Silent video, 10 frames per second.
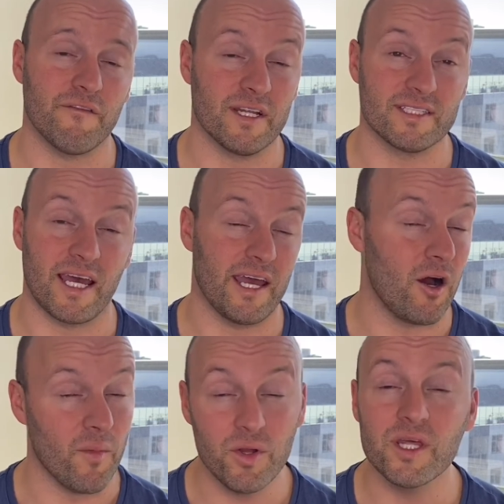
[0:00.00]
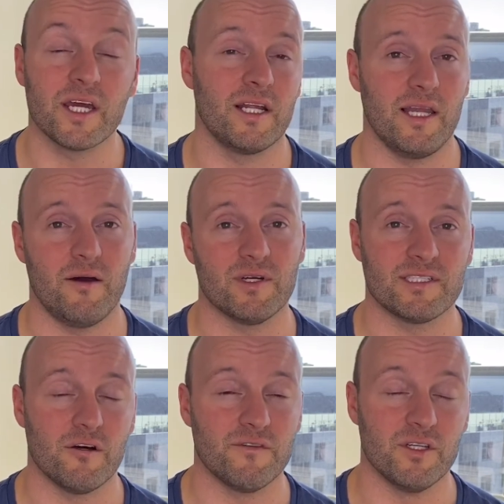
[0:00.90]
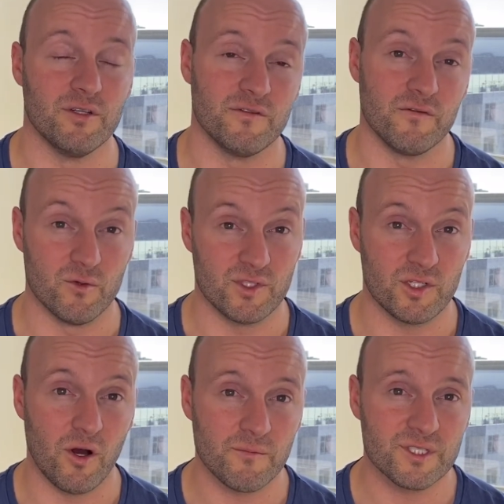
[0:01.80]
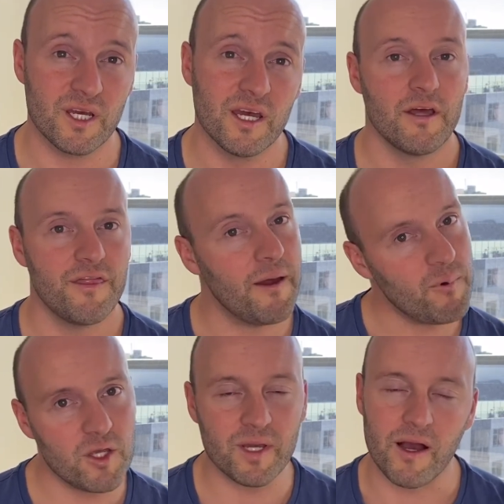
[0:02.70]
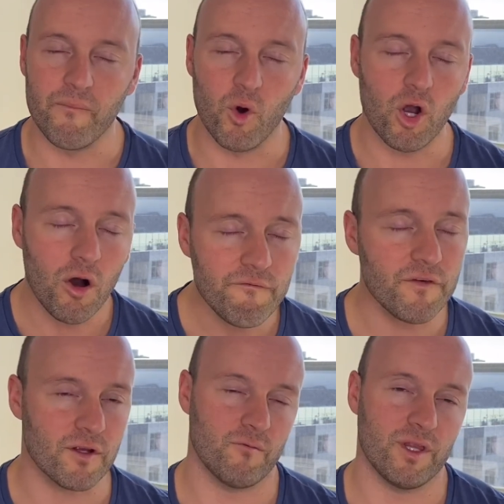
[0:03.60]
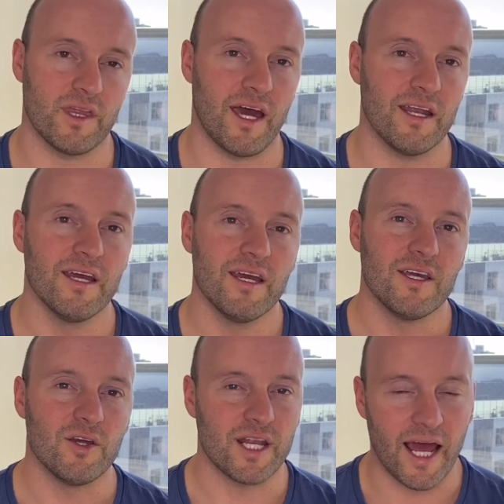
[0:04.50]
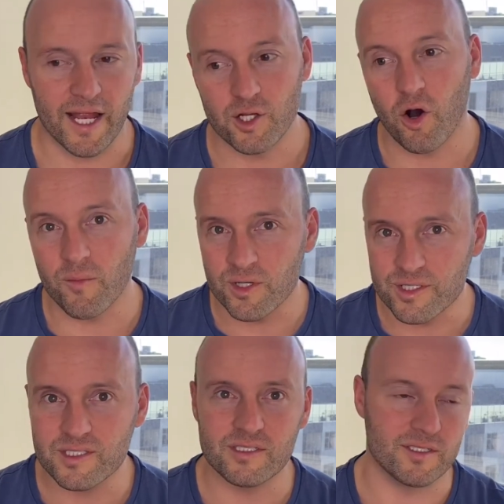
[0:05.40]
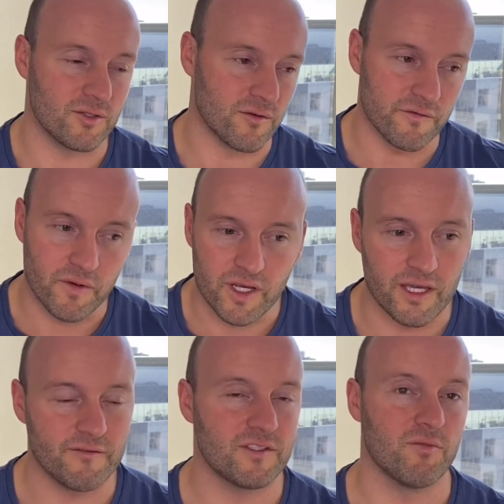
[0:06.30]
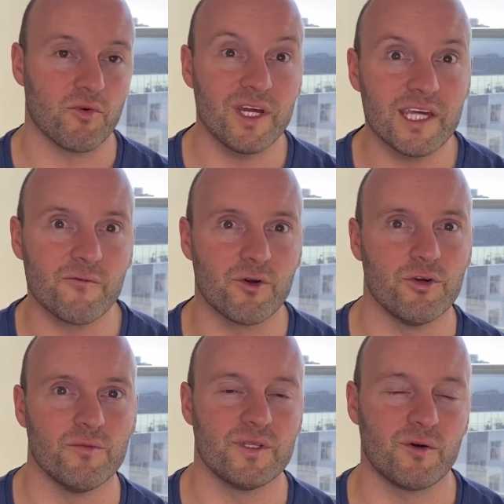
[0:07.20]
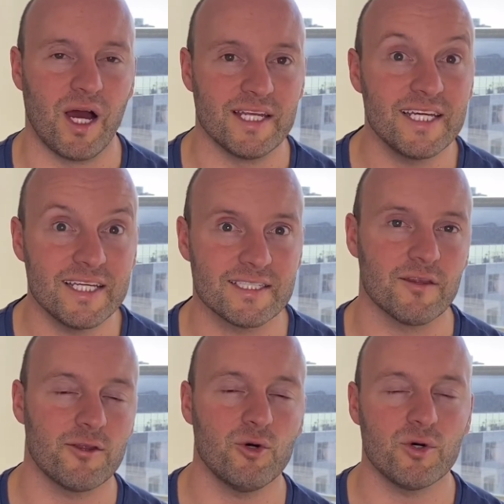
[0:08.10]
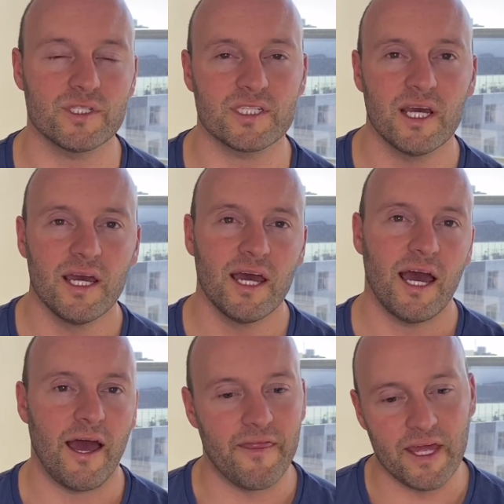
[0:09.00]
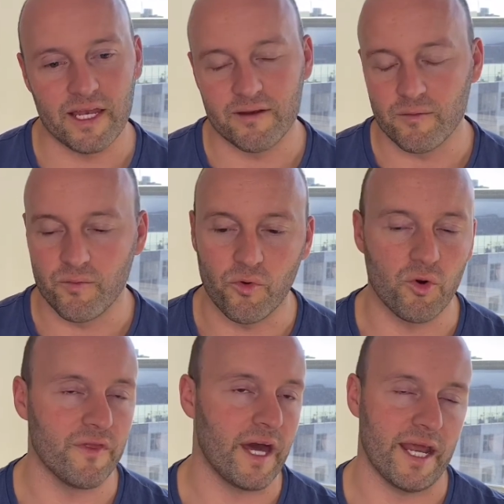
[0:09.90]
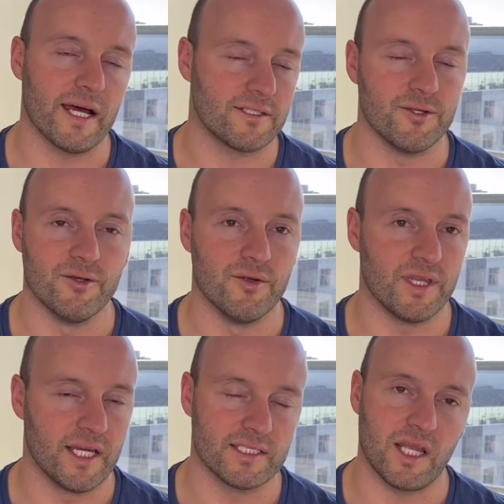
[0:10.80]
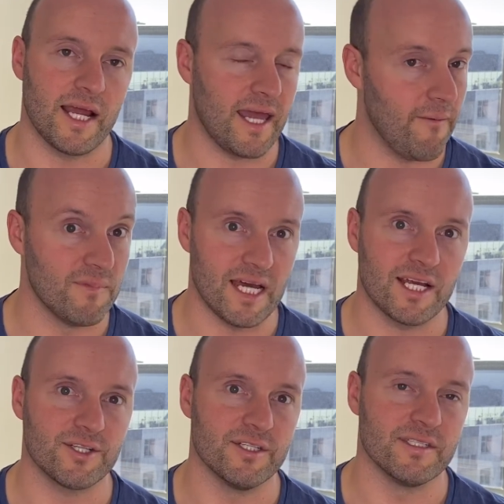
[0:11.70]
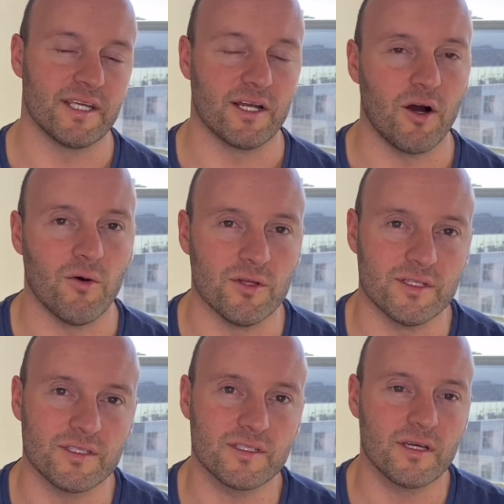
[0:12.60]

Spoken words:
and say, I'm only going to allow myself to use full stops. Then when you become more confident with that, you can add commas to sort of give some breathing room to ideas and thoughts, and then broaden that out to things like em dashes and colons.